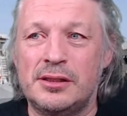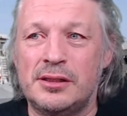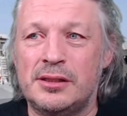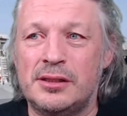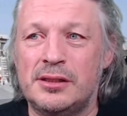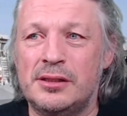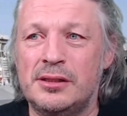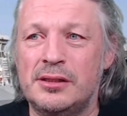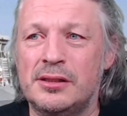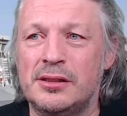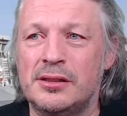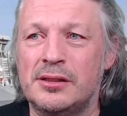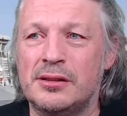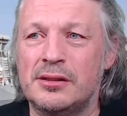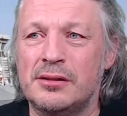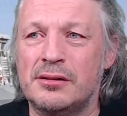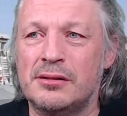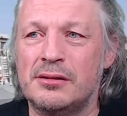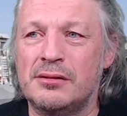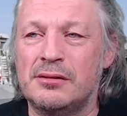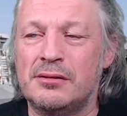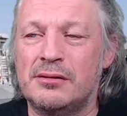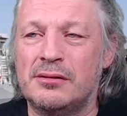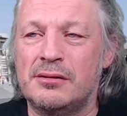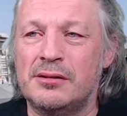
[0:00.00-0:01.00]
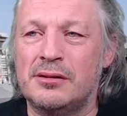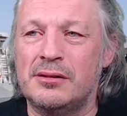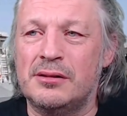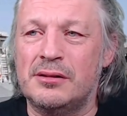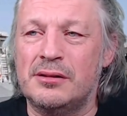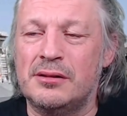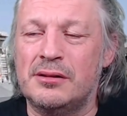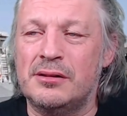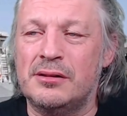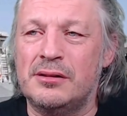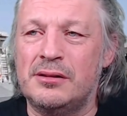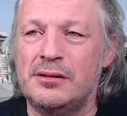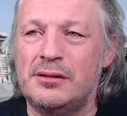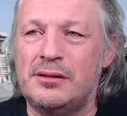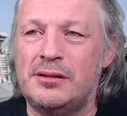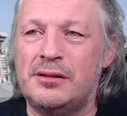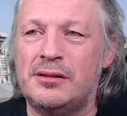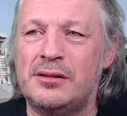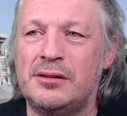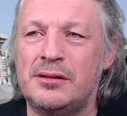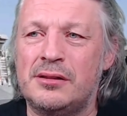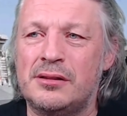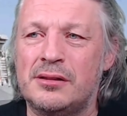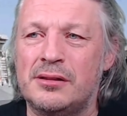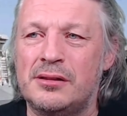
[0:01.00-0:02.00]

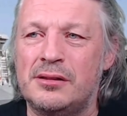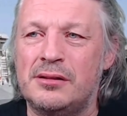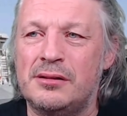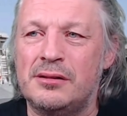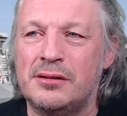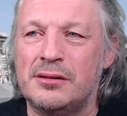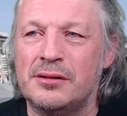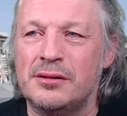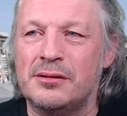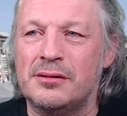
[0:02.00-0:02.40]
it's a shame.